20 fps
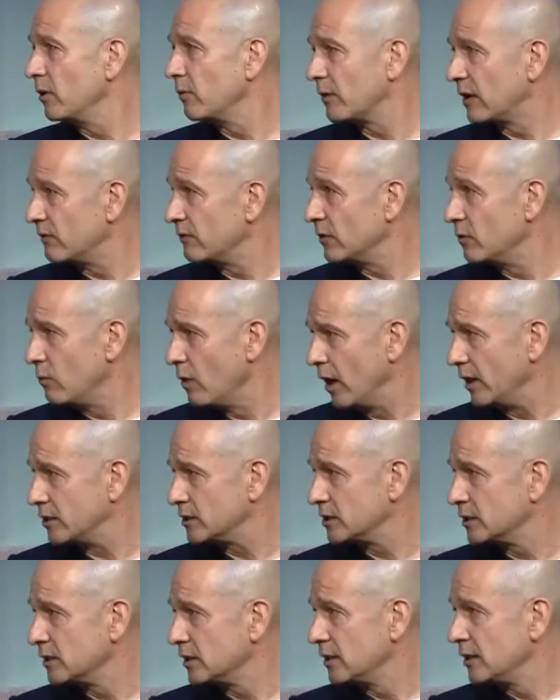whatever you
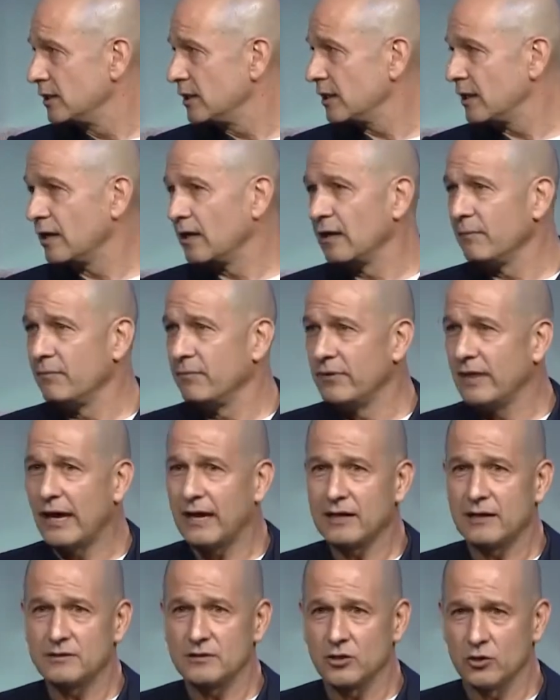want.
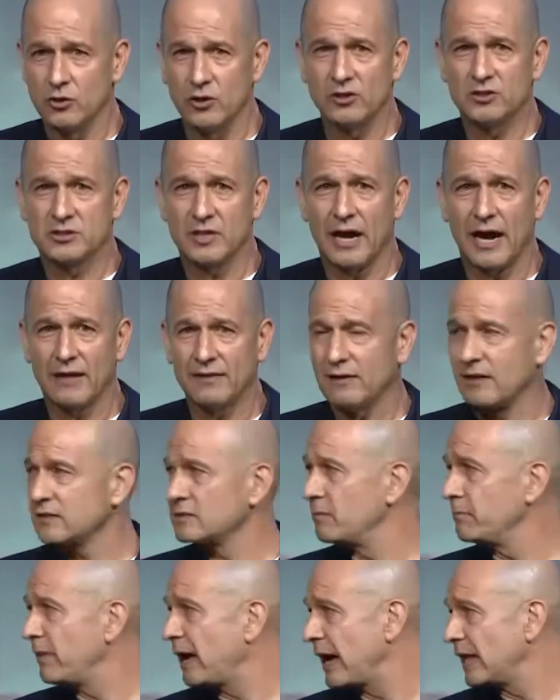That has a good side and that has
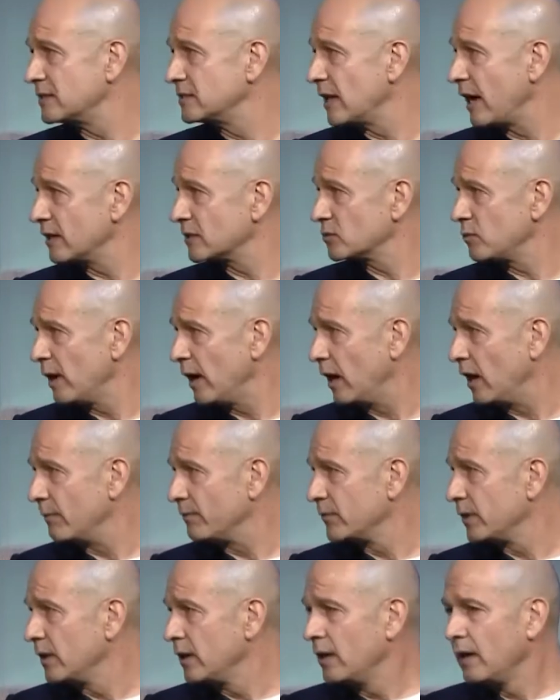a bad side as well.
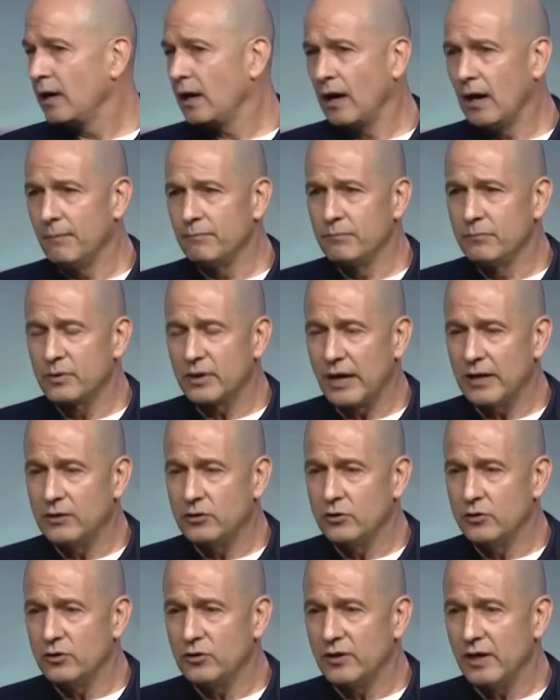But I
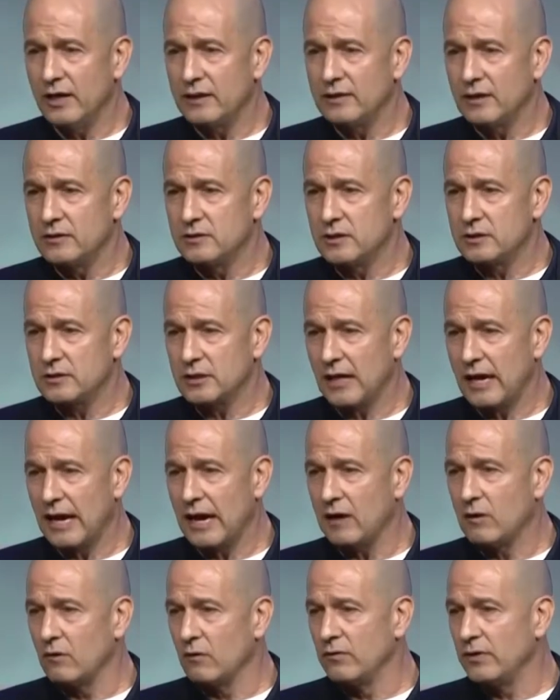do think that to
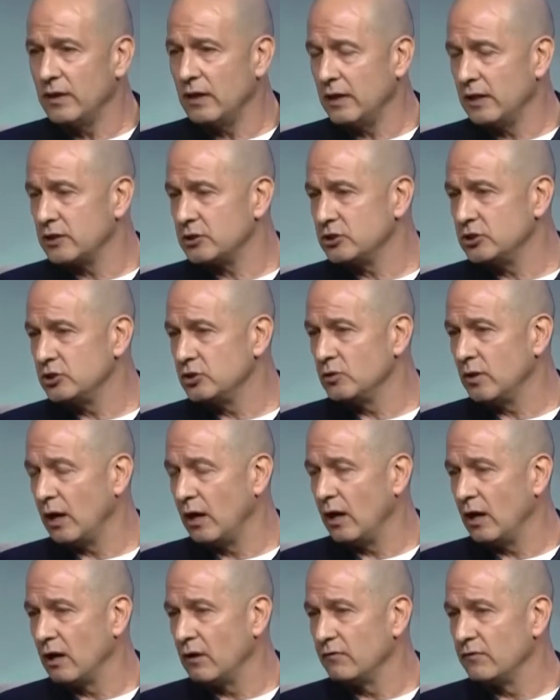tackle the issue
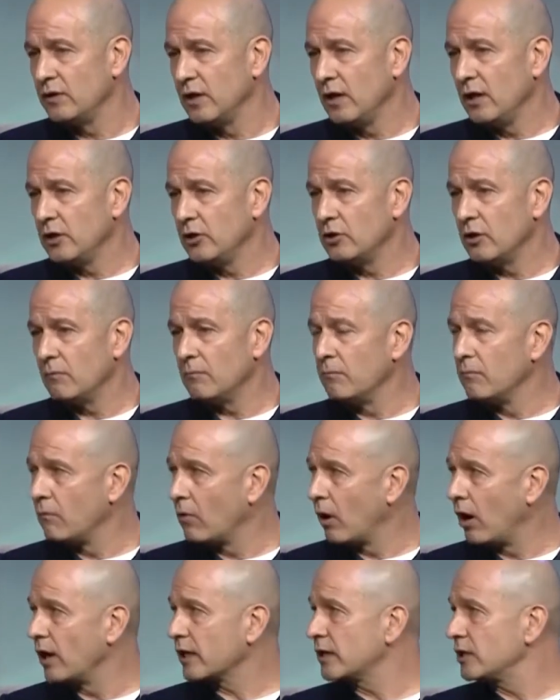of
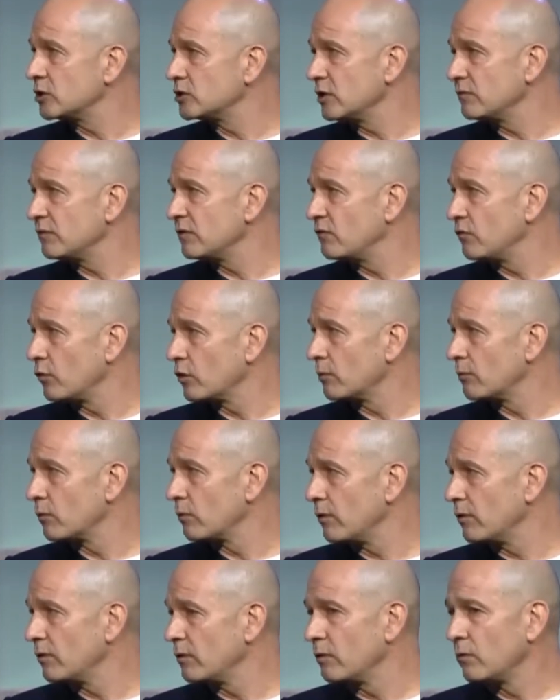market-driven
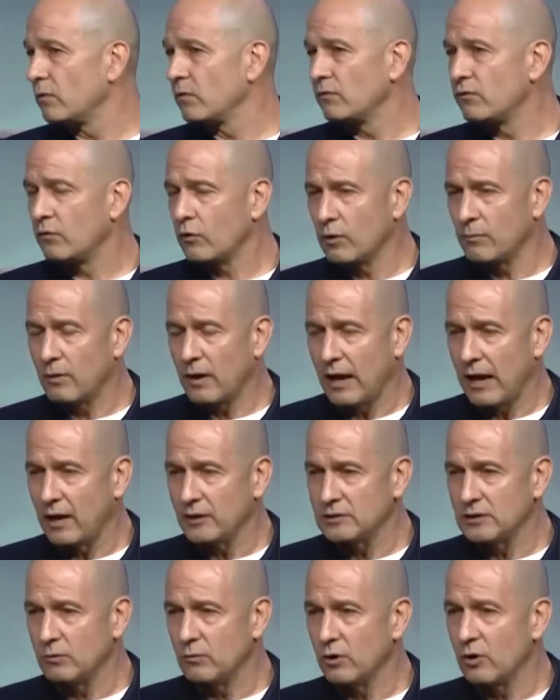affordable
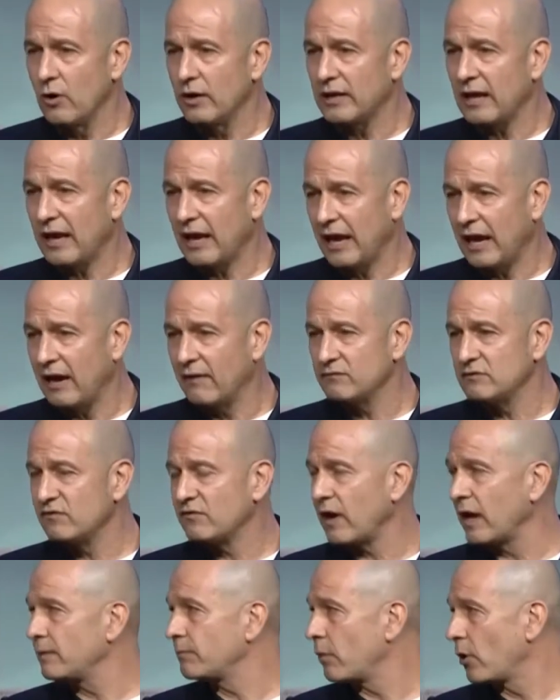housing, we're going to have to
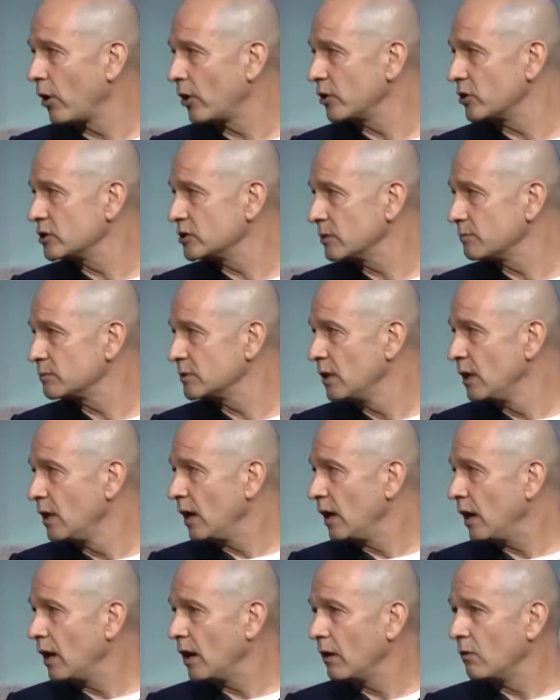find partnerships
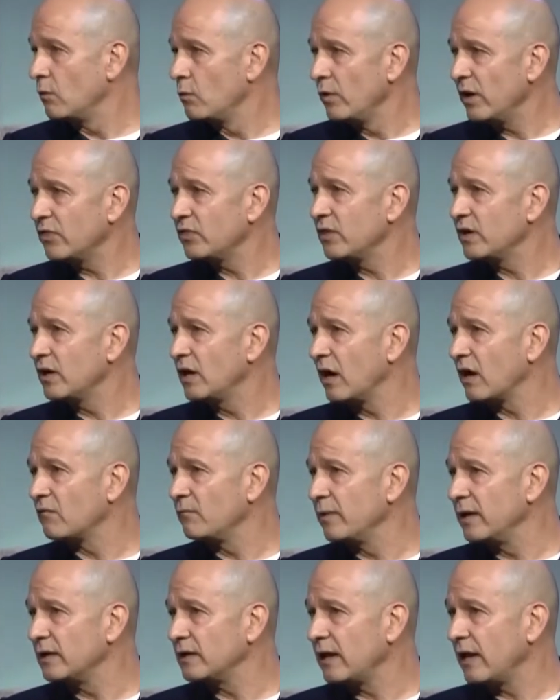with the
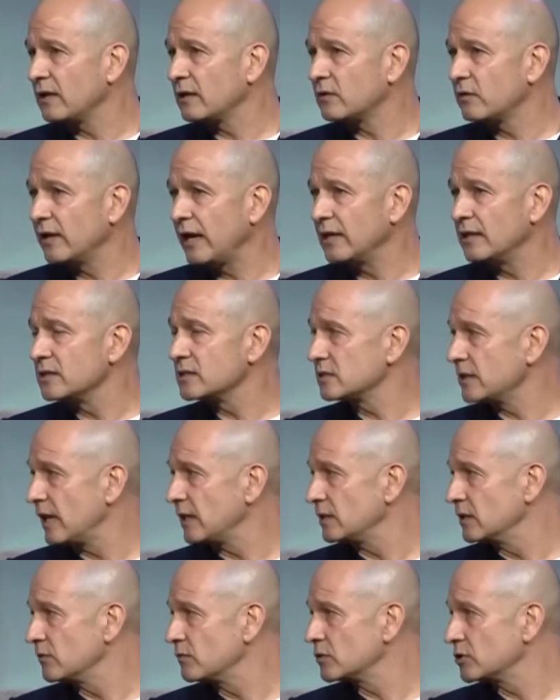government and create
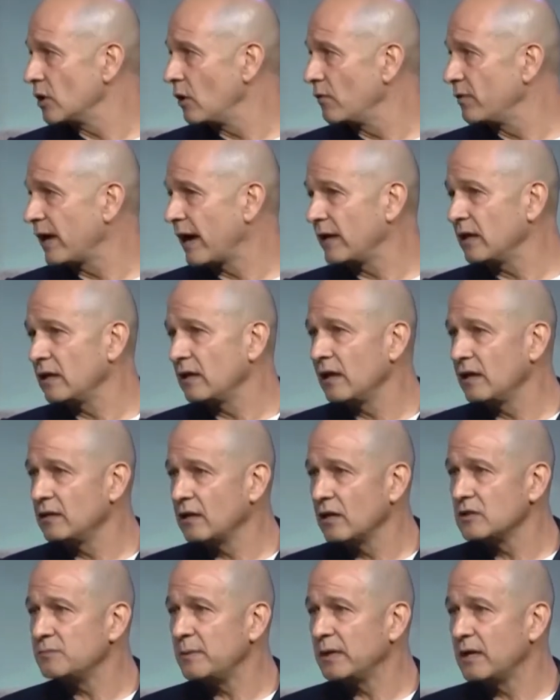incentives so that it
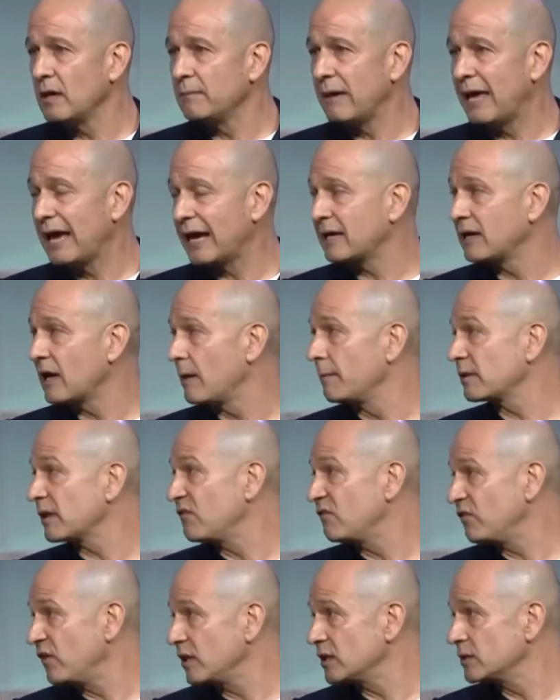does become economically
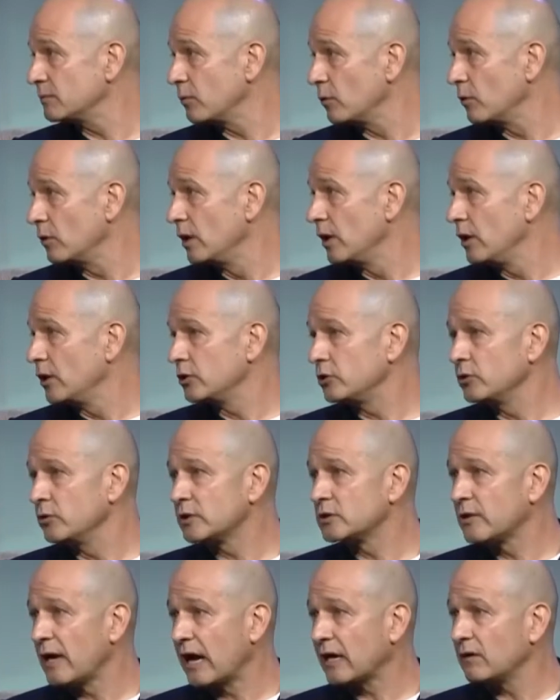feasible to
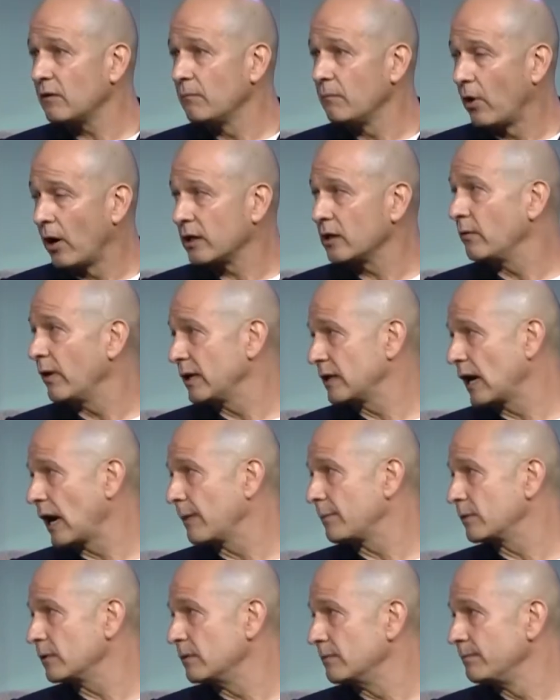attract market rate
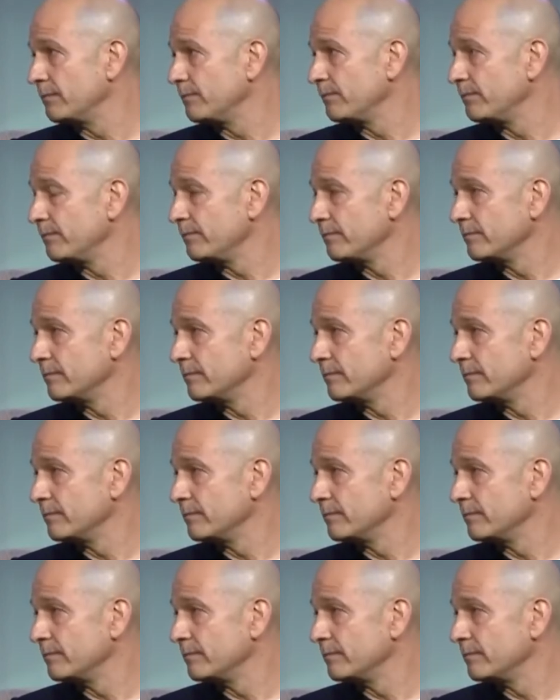capital. That makes